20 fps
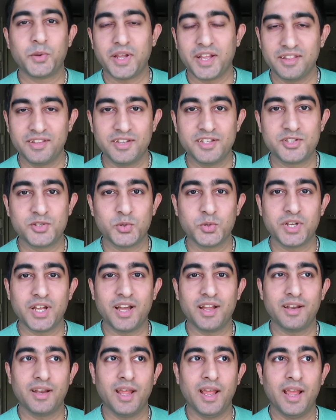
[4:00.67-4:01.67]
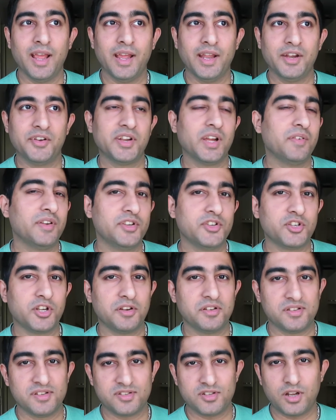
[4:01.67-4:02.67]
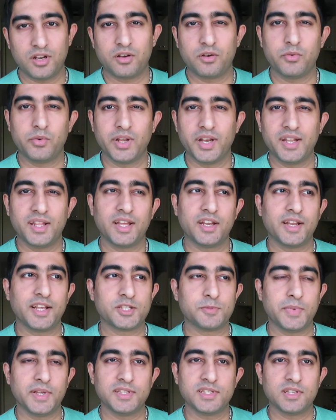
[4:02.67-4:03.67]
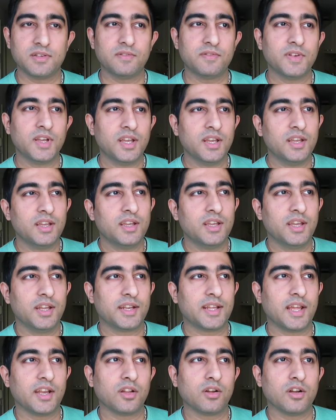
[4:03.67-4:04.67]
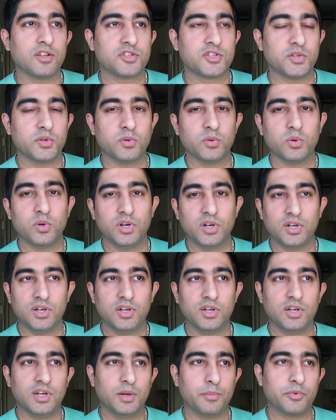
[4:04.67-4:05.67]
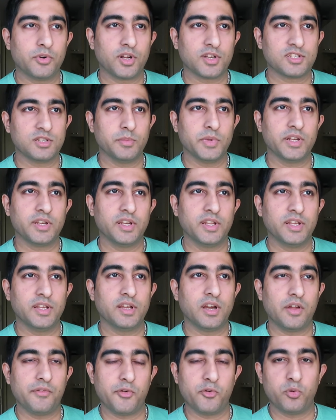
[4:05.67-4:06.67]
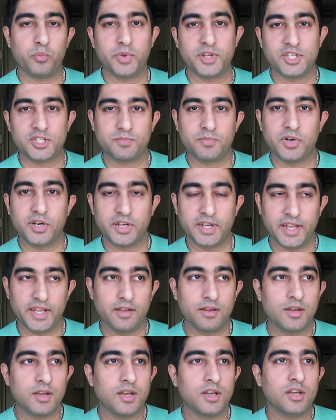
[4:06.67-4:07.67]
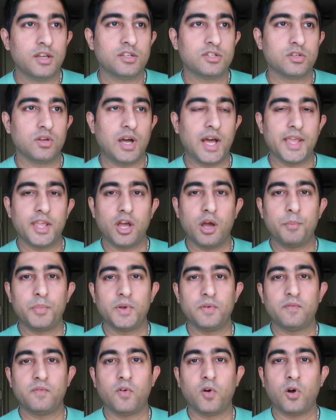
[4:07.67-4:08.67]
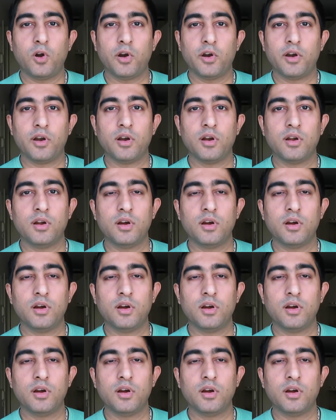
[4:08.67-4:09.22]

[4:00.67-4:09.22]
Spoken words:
to get these two done, and travel insurance is not really that expensive. It can cost you approximately 100 rupees per day. So I opted for